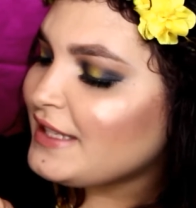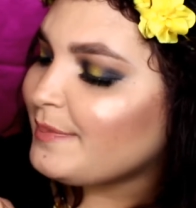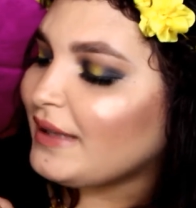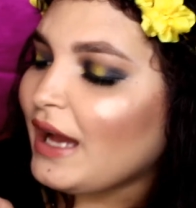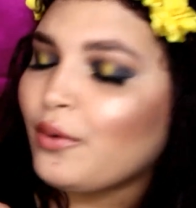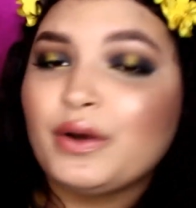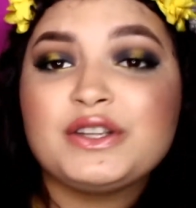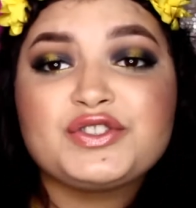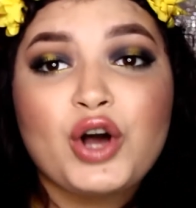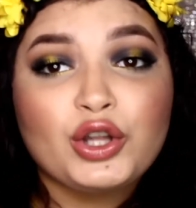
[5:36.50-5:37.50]
this black
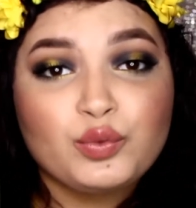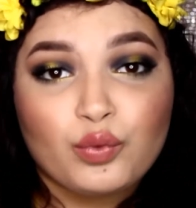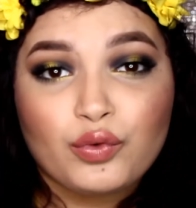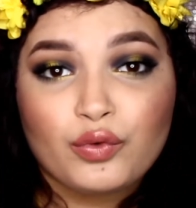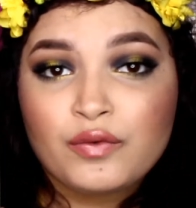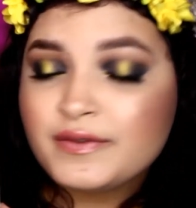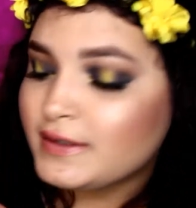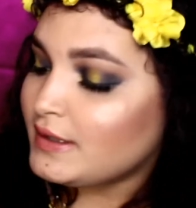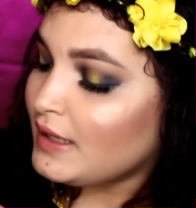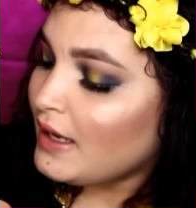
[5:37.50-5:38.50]
one is called
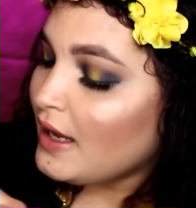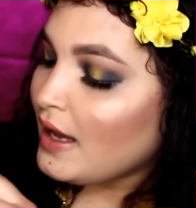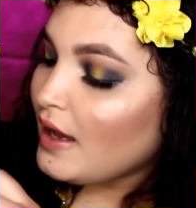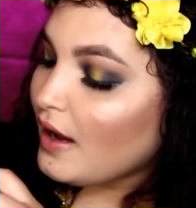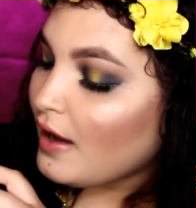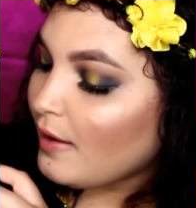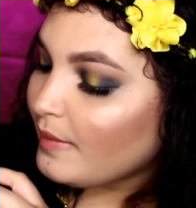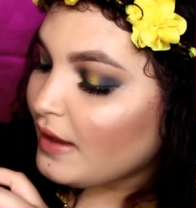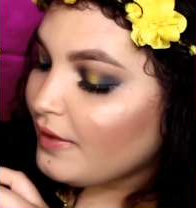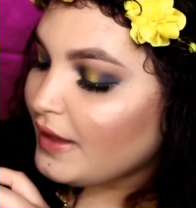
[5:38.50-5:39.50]
Wolves.
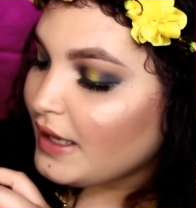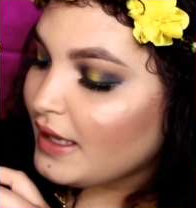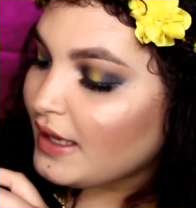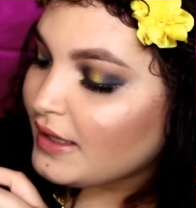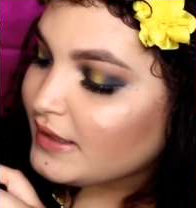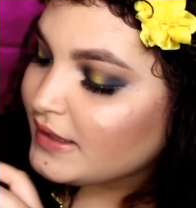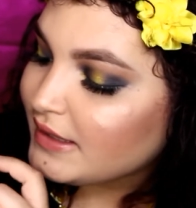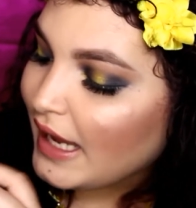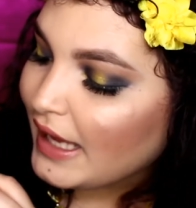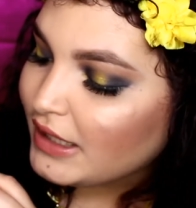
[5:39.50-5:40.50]
Um,
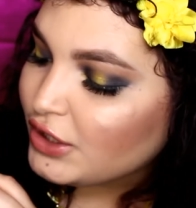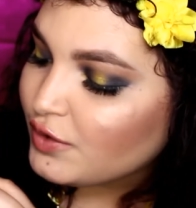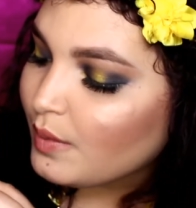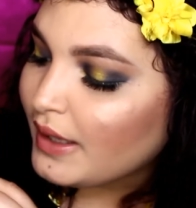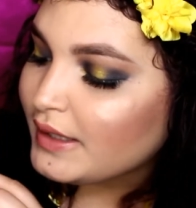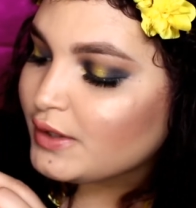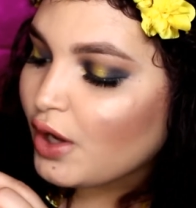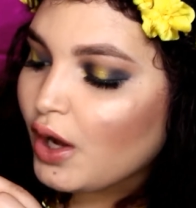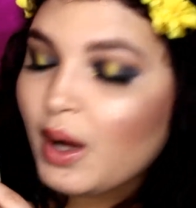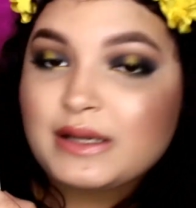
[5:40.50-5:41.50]
this tannish one is
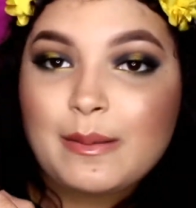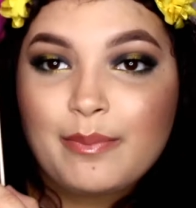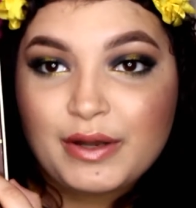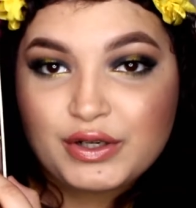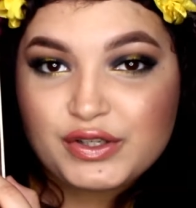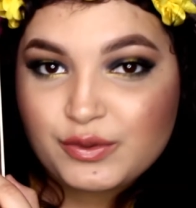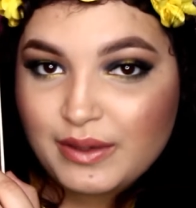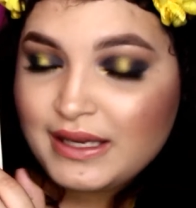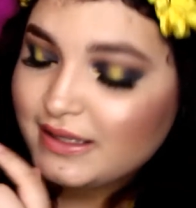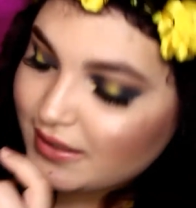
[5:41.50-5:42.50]
called
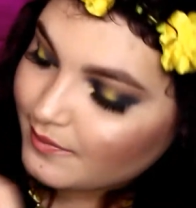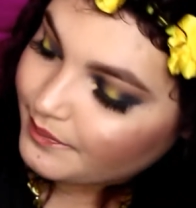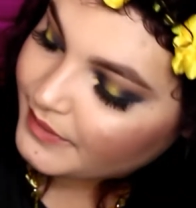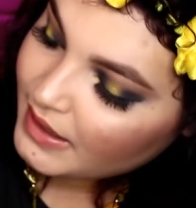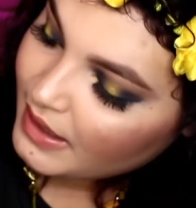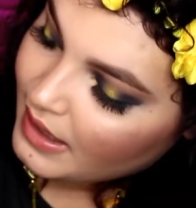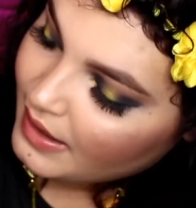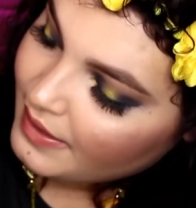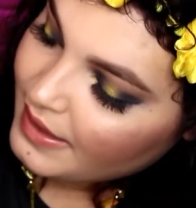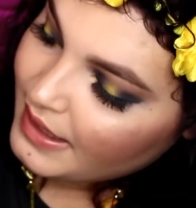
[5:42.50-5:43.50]
Bittersweet.
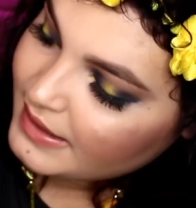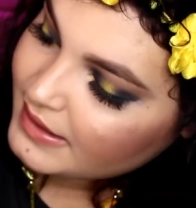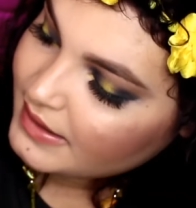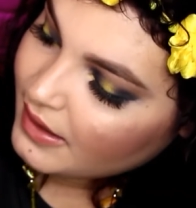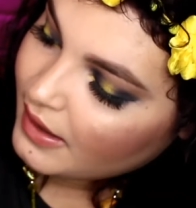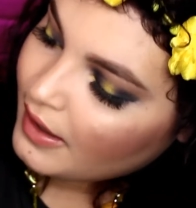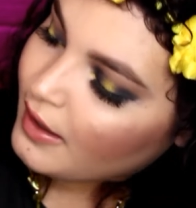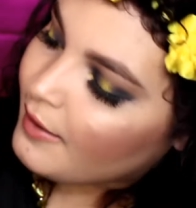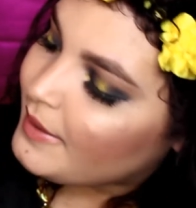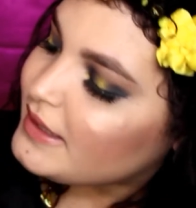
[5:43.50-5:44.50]
This,
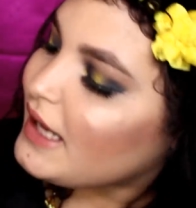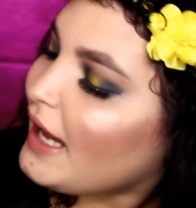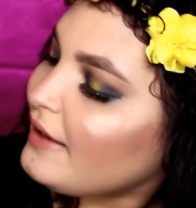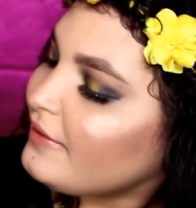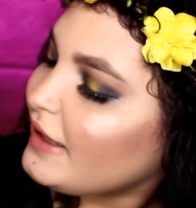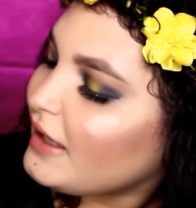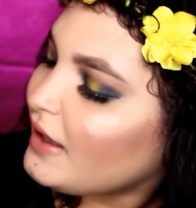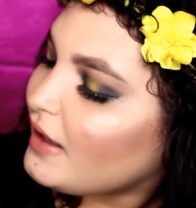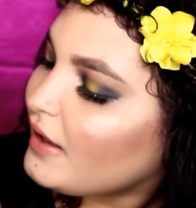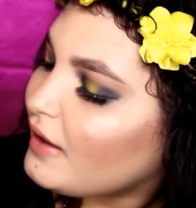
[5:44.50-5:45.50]
um, it's kind of like
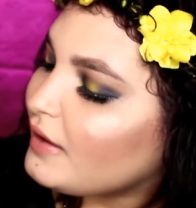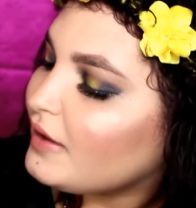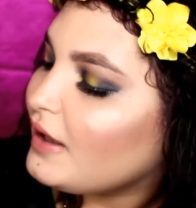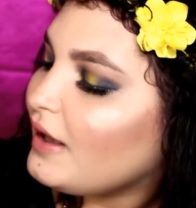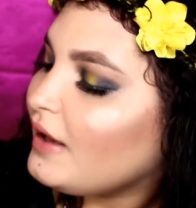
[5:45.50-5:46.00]
a,